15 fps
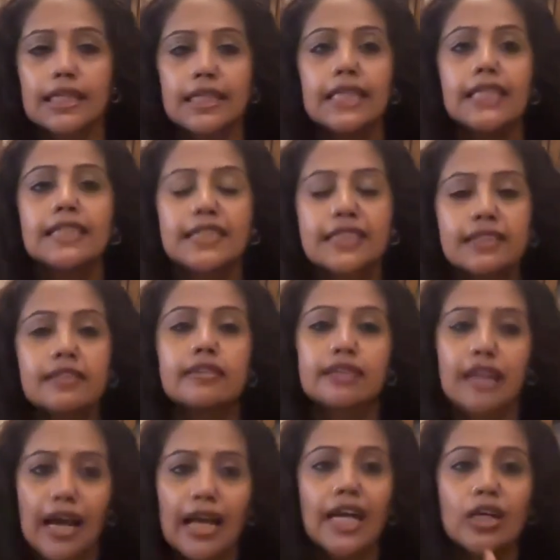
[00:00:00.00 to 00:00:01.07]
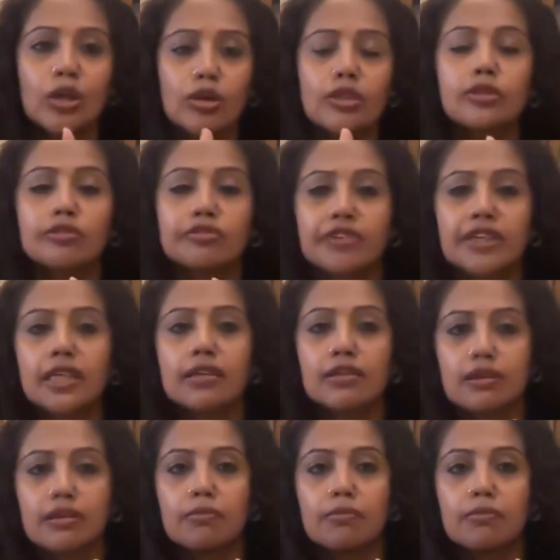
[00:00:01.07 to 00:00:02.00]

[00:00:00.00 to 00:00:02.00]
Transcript: instant. I also feel